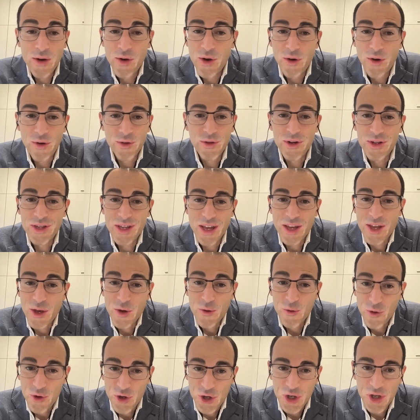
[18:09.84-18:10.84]
We know there is
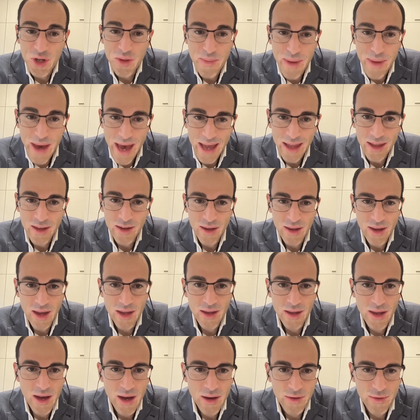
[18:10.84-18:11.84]
a huge
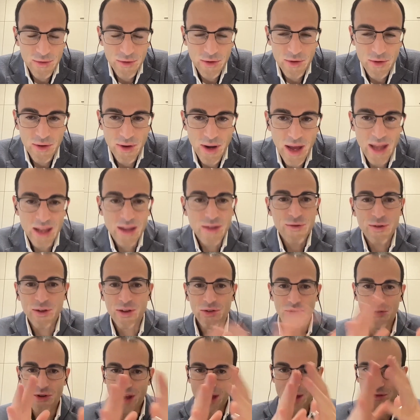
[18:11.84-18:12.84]
demand anyhow for
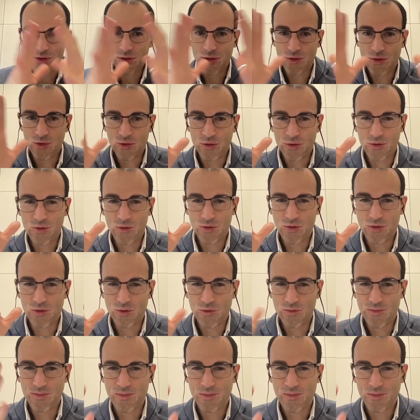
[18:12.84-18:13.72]
anything related to